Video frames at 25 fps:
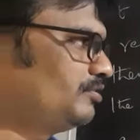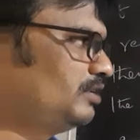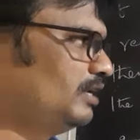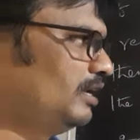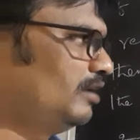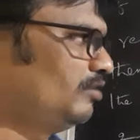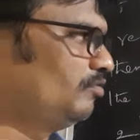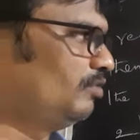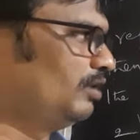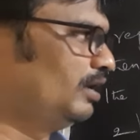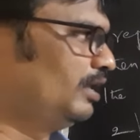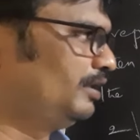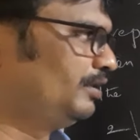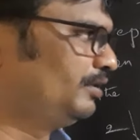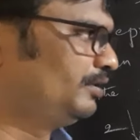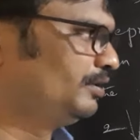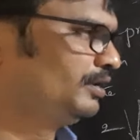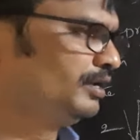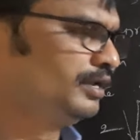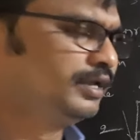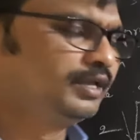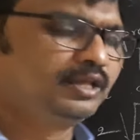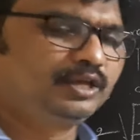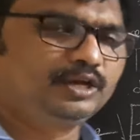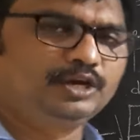n1
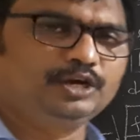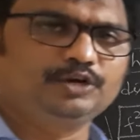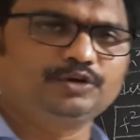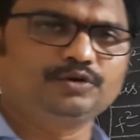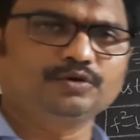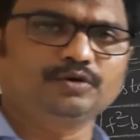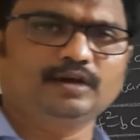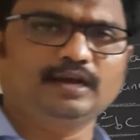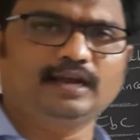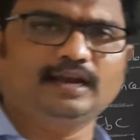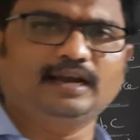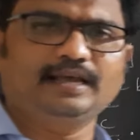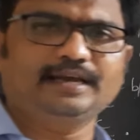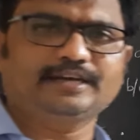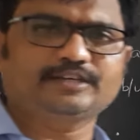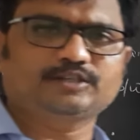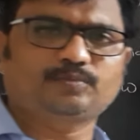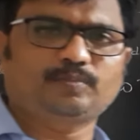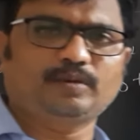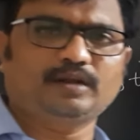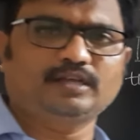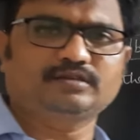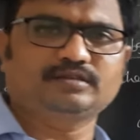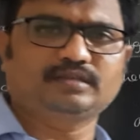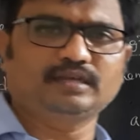into lx
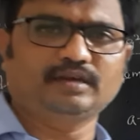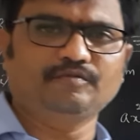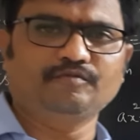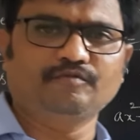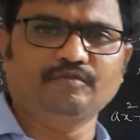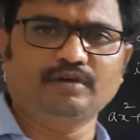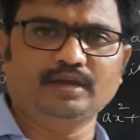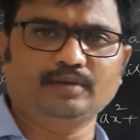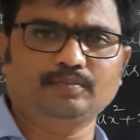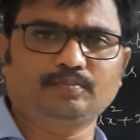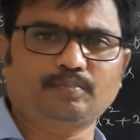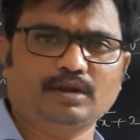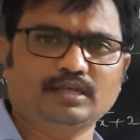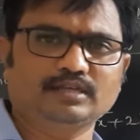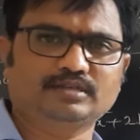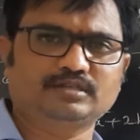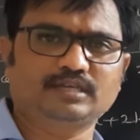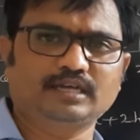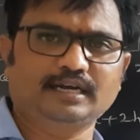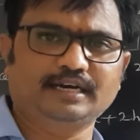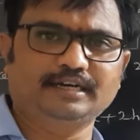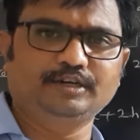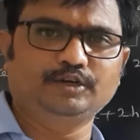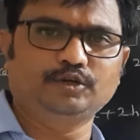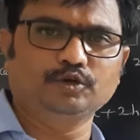plus my plus
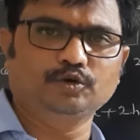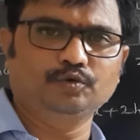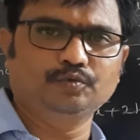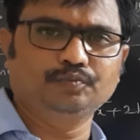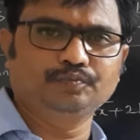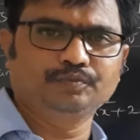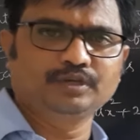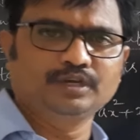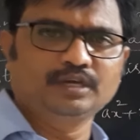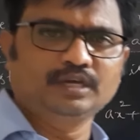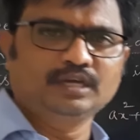n2.